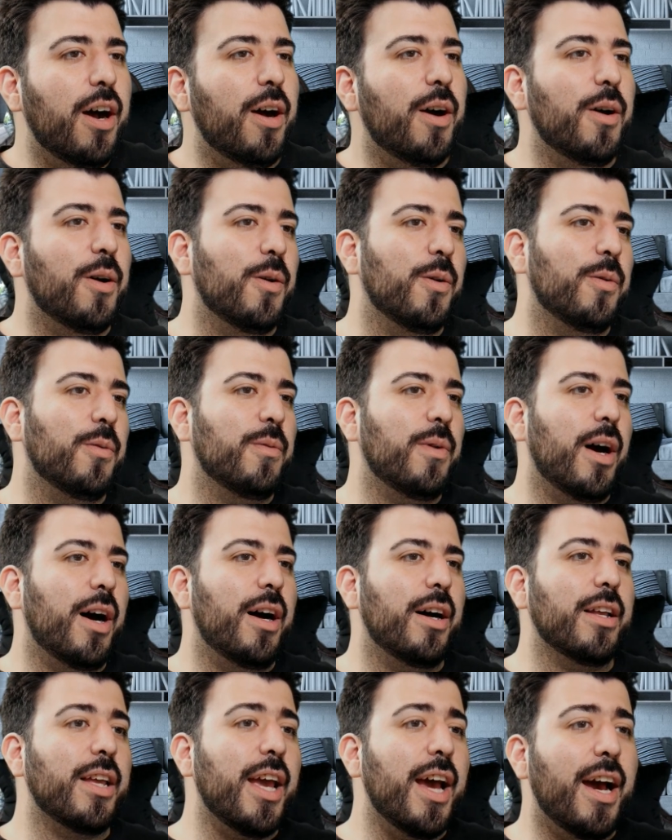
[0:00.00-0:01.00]
Oh,
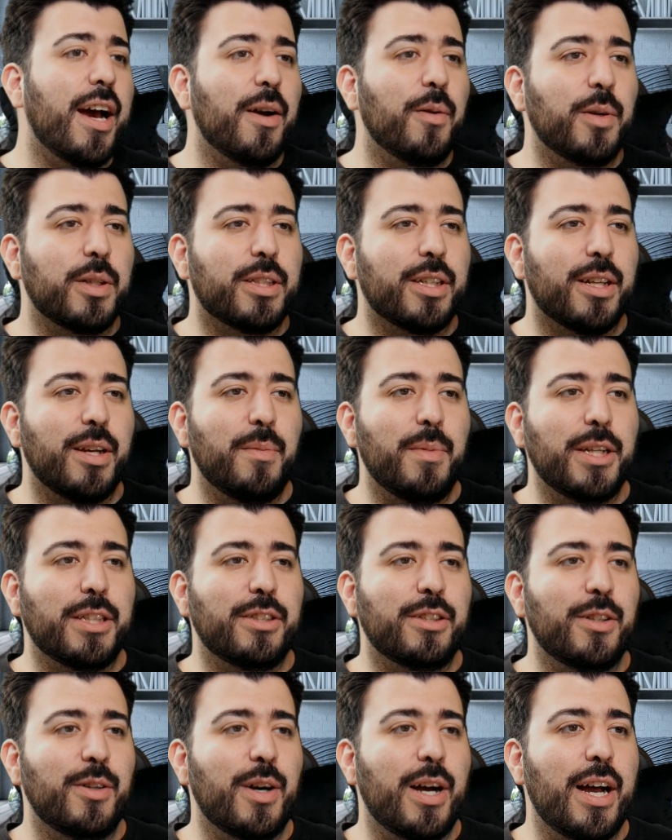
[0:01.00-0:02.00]
uh, yeah, I wish I could have
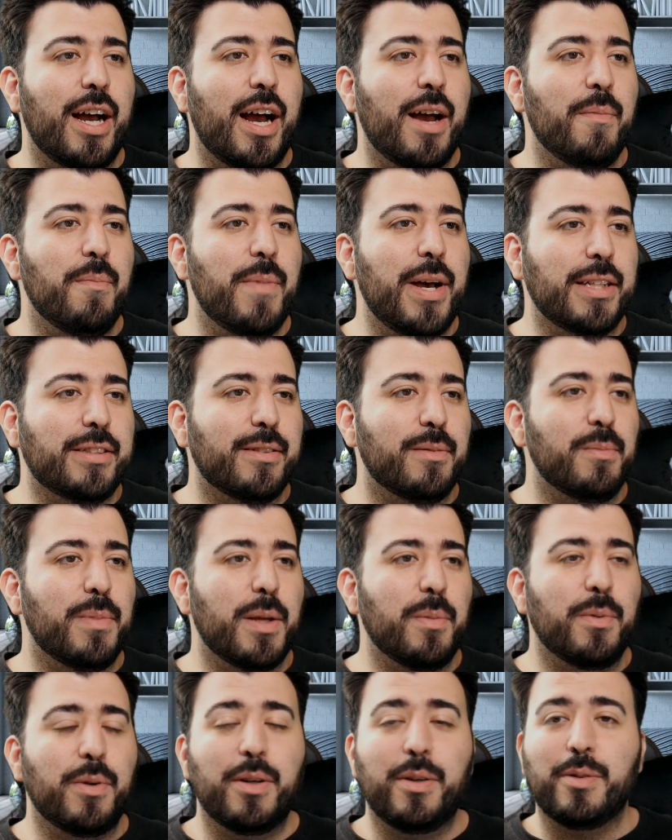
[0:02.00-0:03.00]
met you. I, I met some
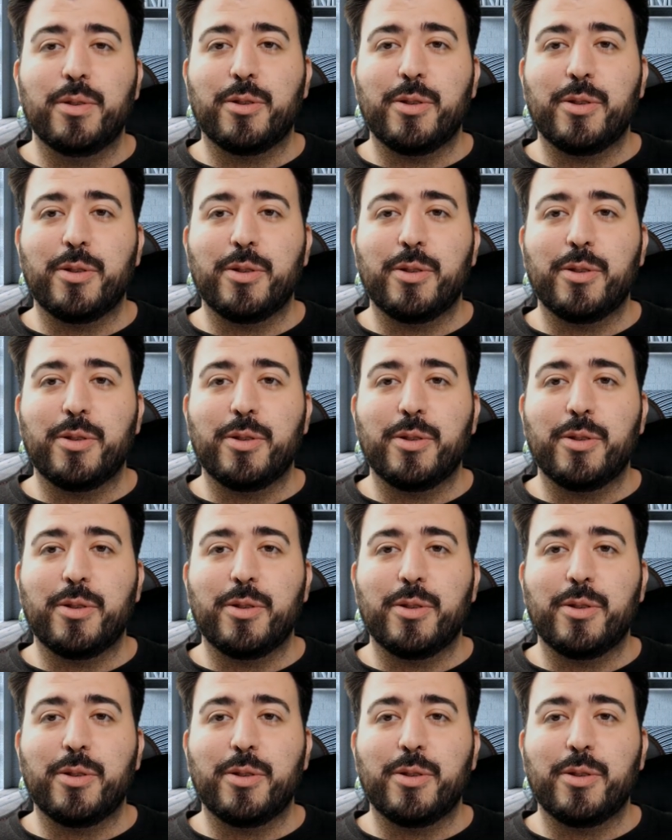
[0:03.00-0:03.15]
people.